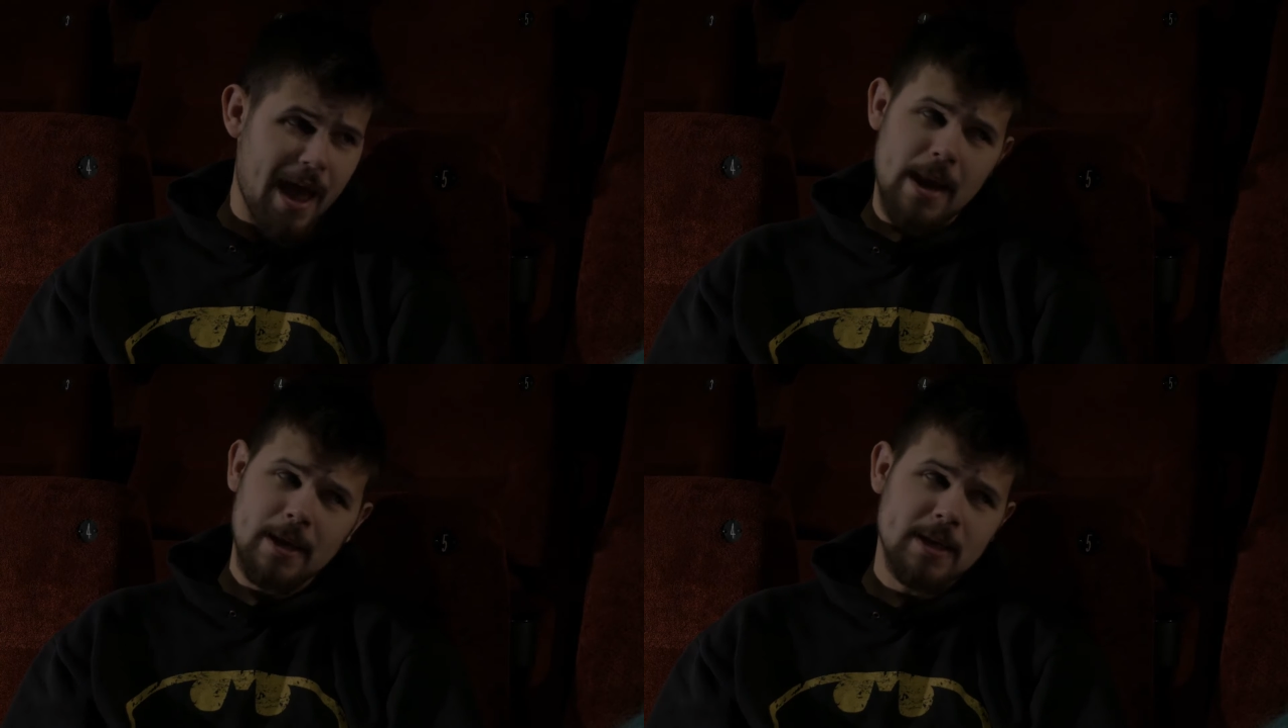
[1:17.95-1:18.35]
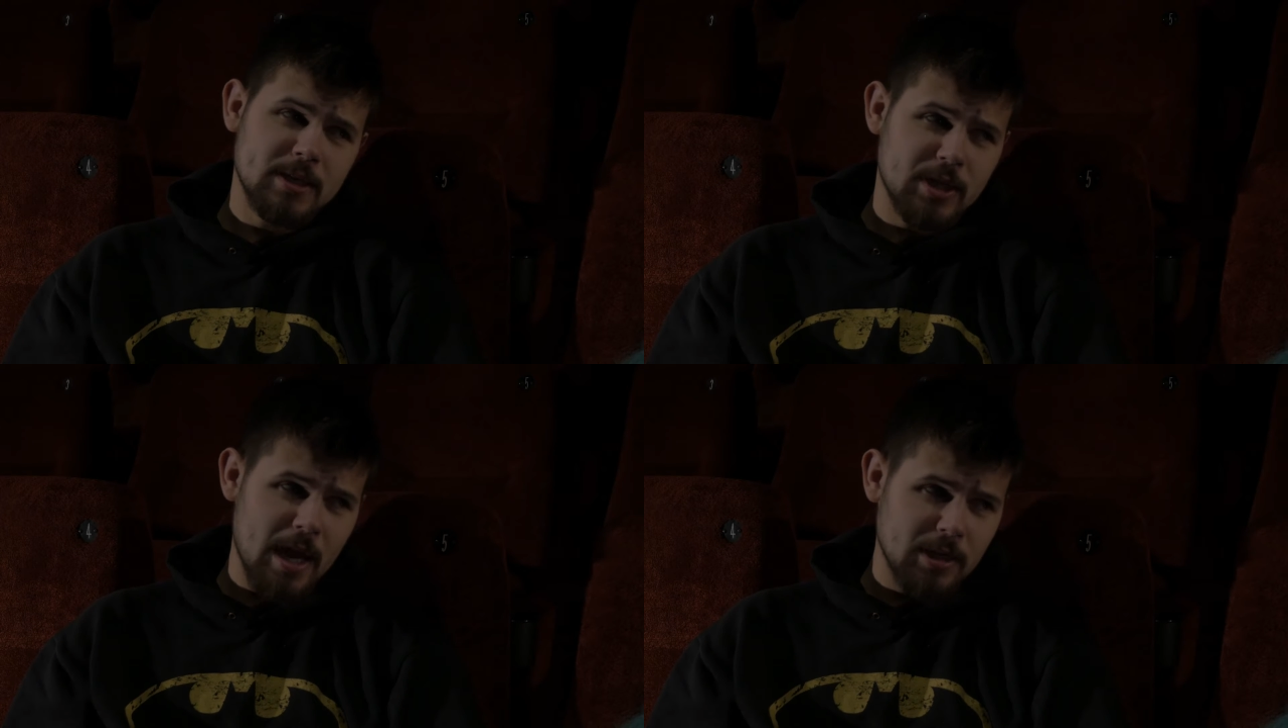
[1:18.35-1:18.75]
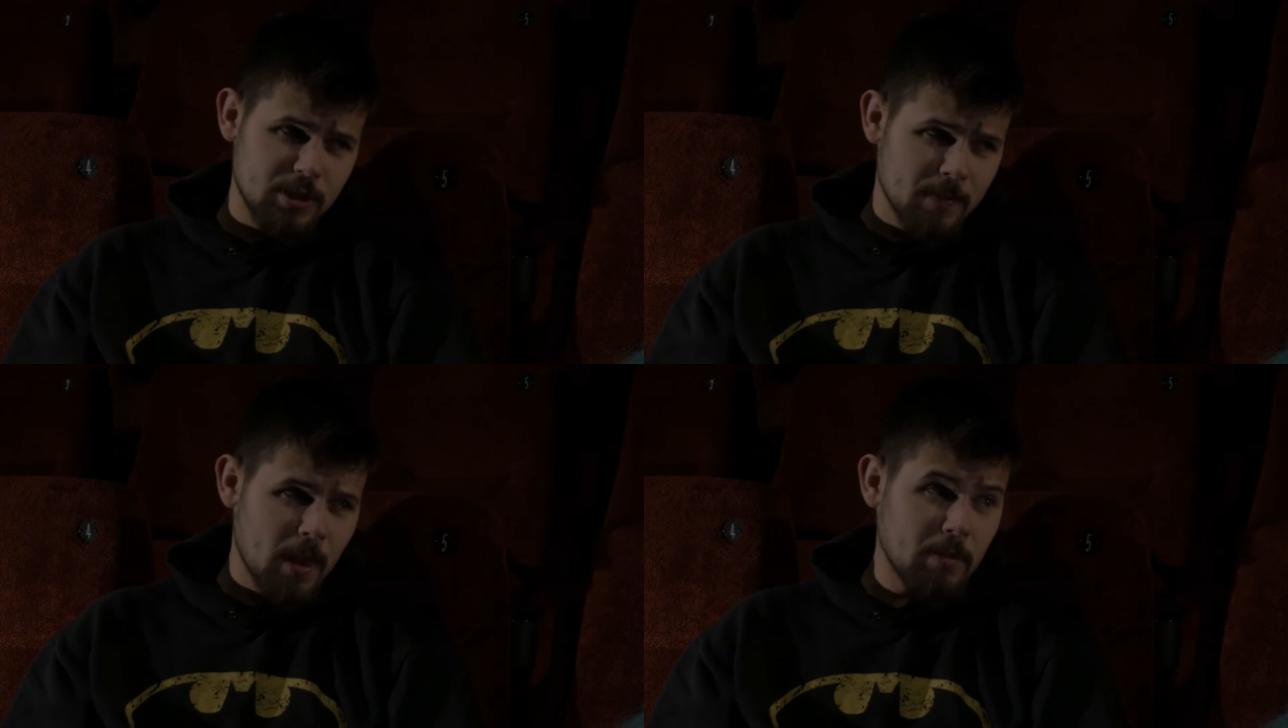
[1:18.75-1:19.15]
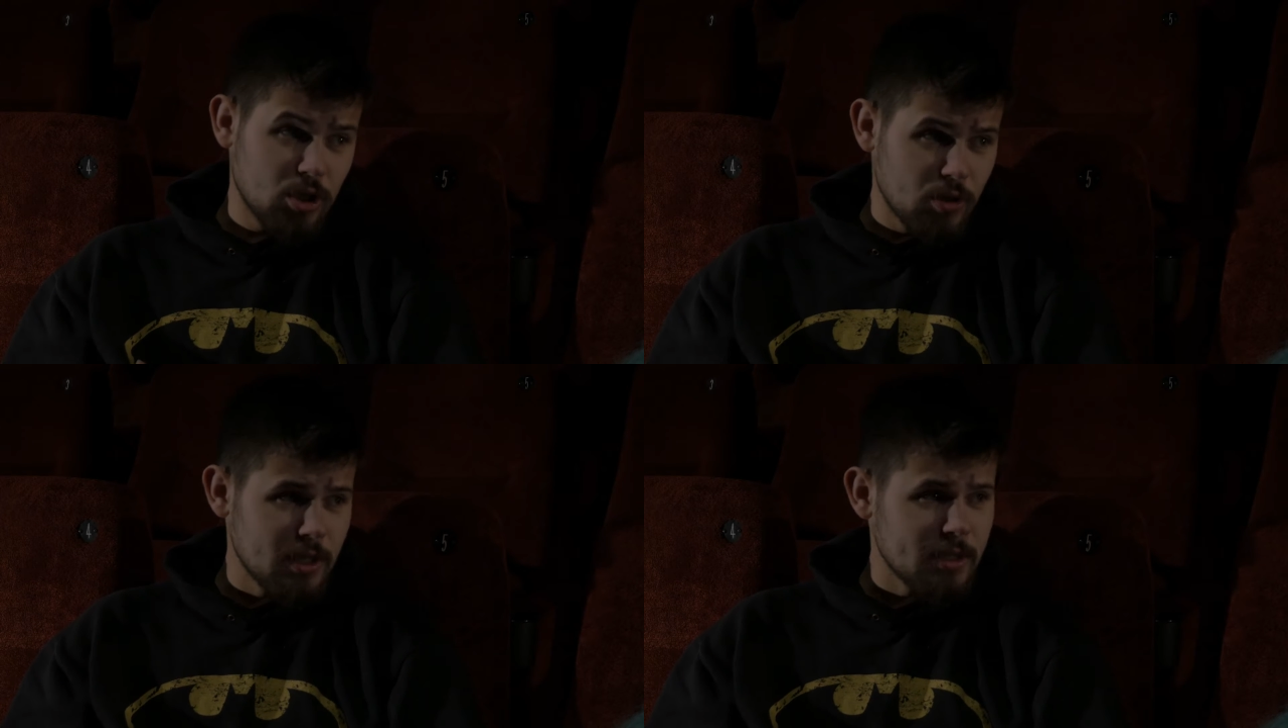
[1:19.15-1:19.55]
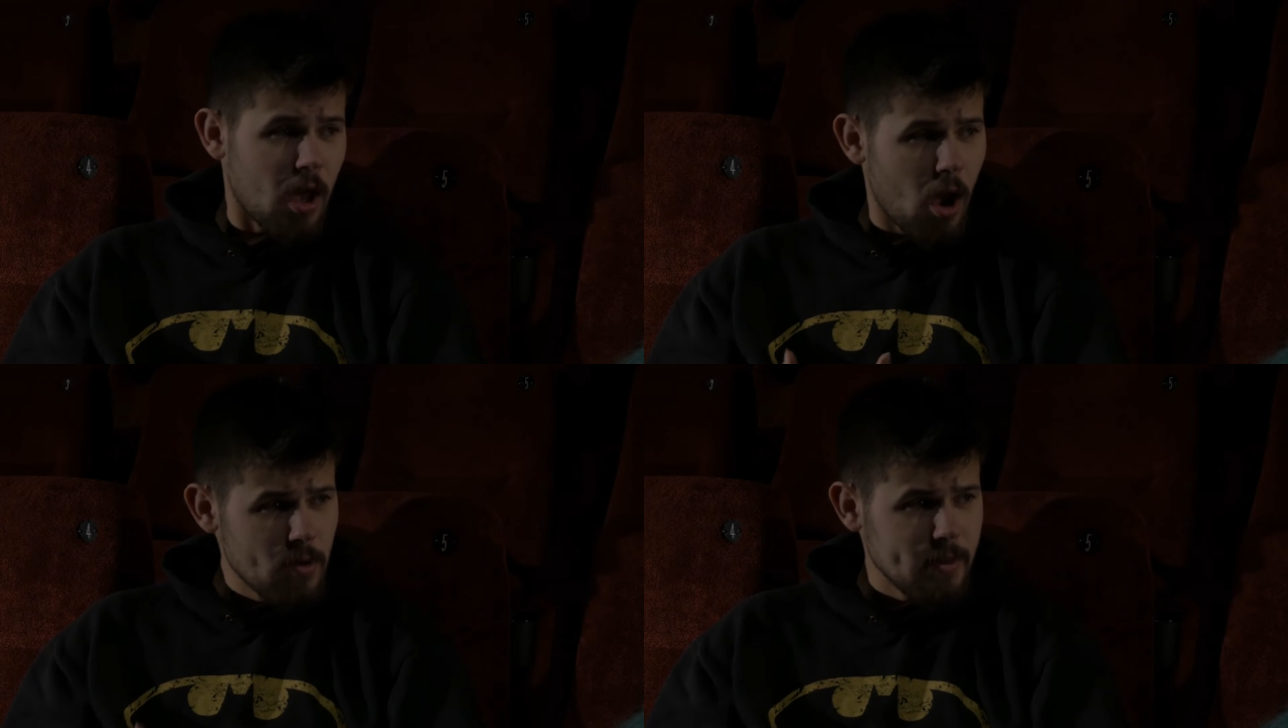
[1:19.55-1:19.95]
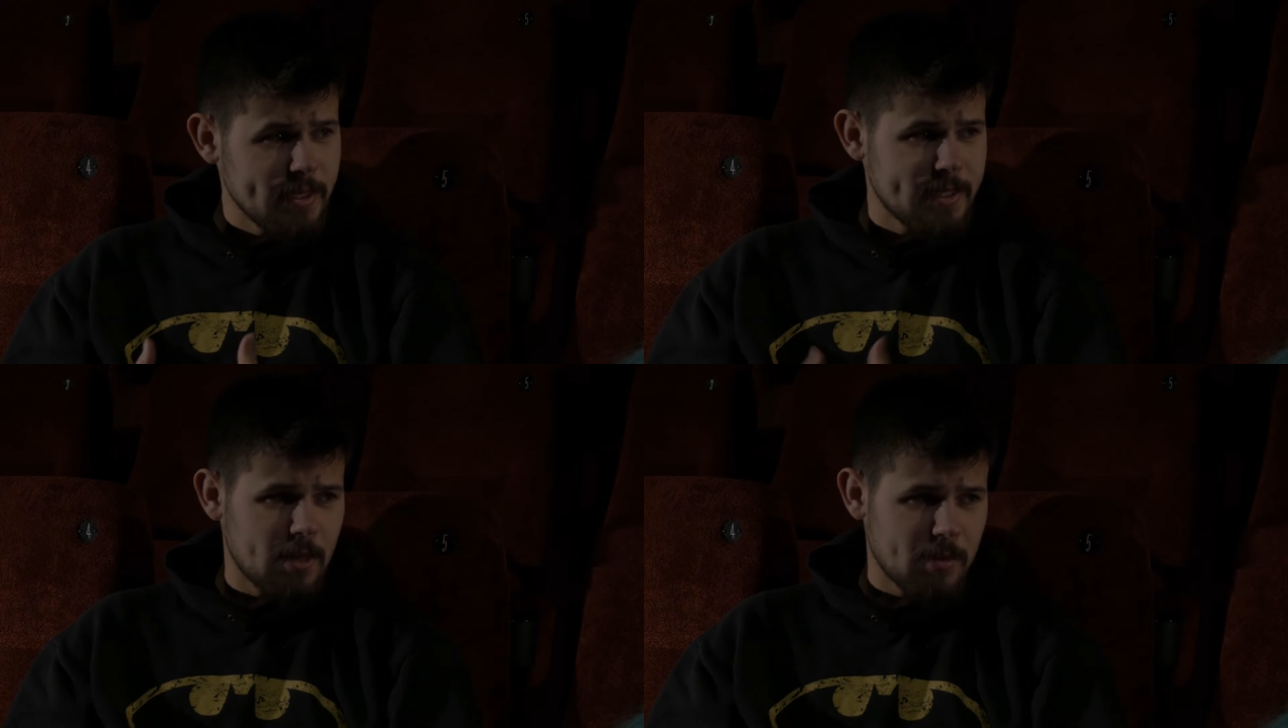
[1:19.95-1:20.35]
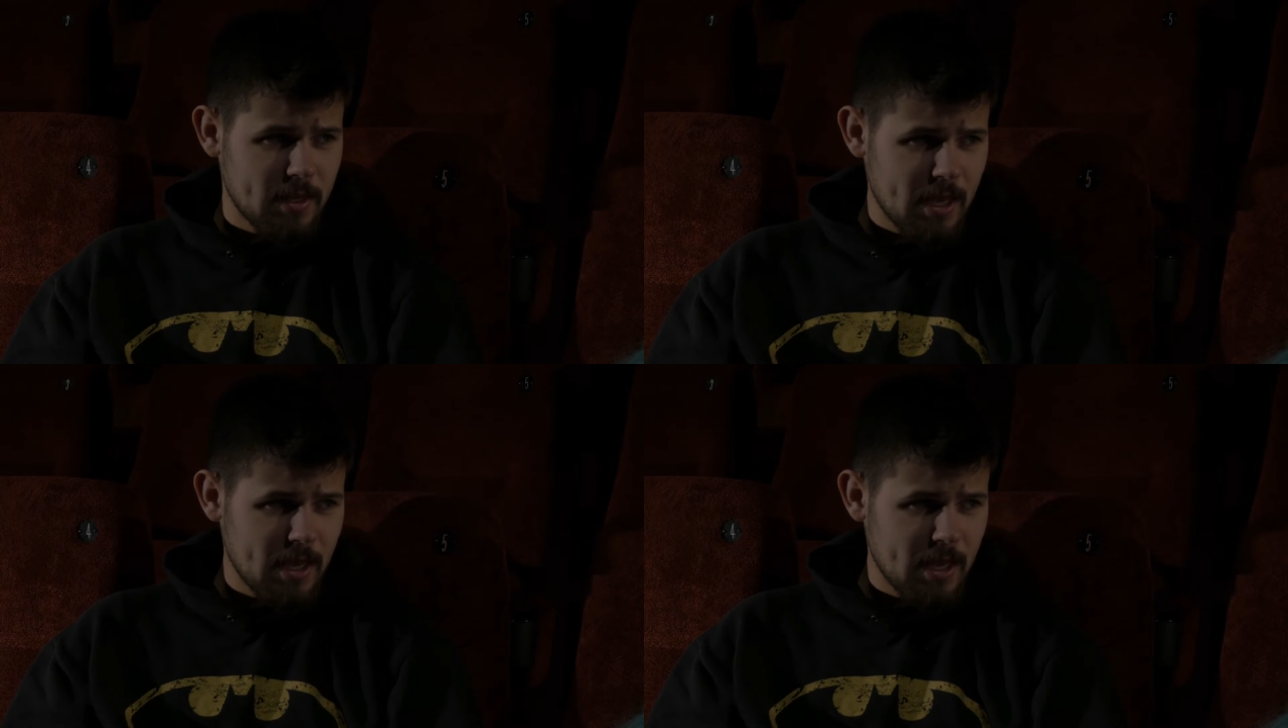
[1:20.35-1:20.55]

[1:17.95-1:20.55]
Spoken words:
and in exchange, I'm choosing to only celebrate